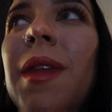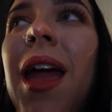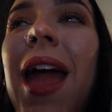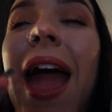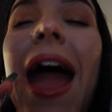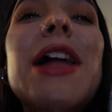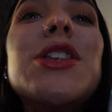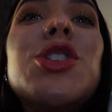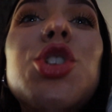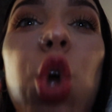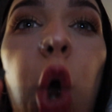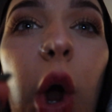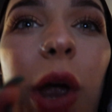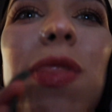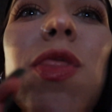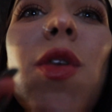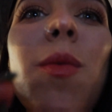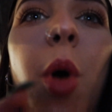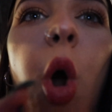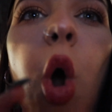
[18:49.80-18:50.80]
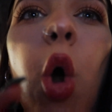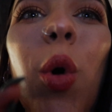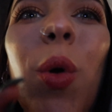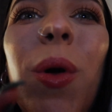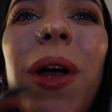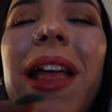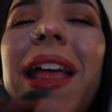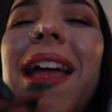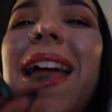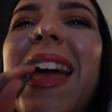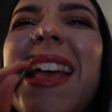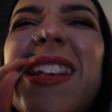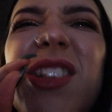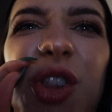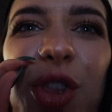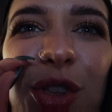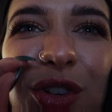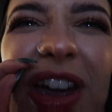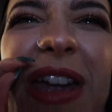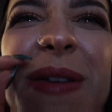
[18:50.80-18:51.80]
and join them all. It's
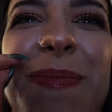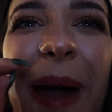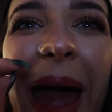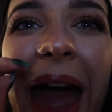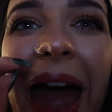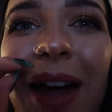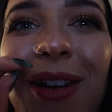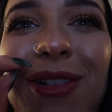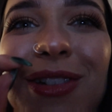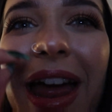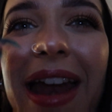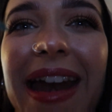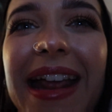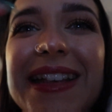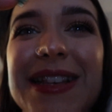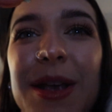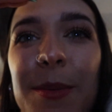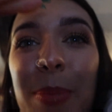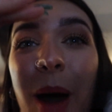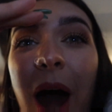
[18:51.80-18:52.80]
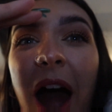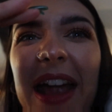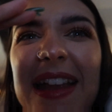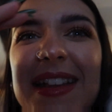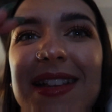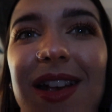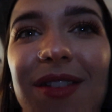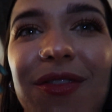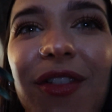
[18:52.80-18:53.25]
three pounds and it's a plate.